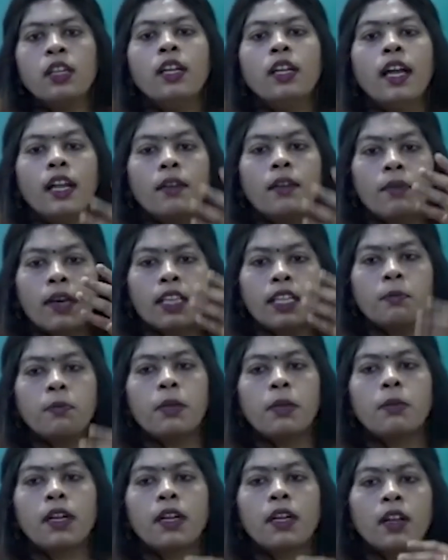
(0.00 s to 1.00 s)
and where the
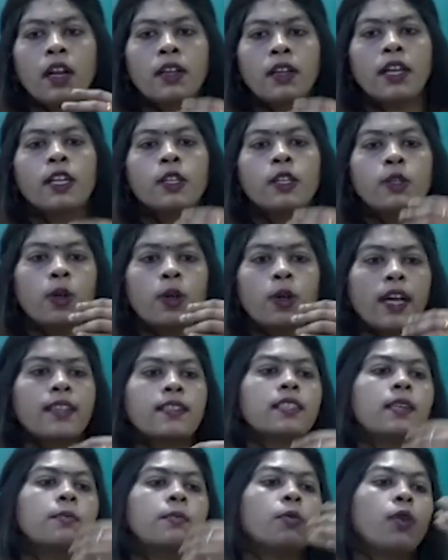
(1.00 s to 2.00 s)
people are not ready to
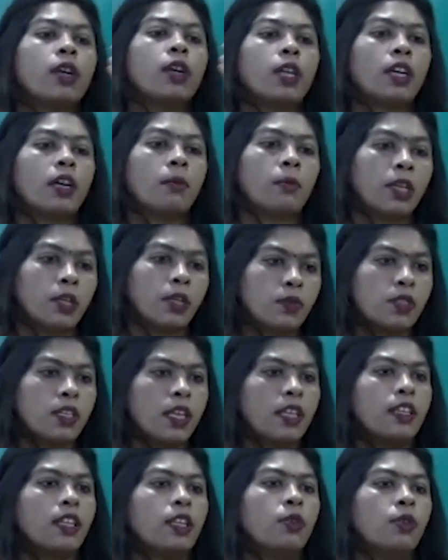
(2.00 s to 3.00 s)
accept what you're coming to say,
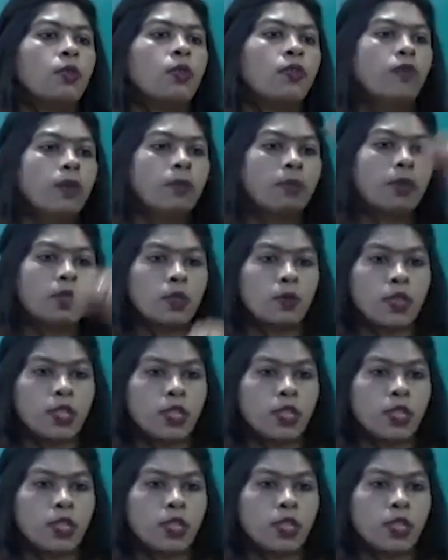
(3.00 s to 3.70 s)
then you go for persuasion.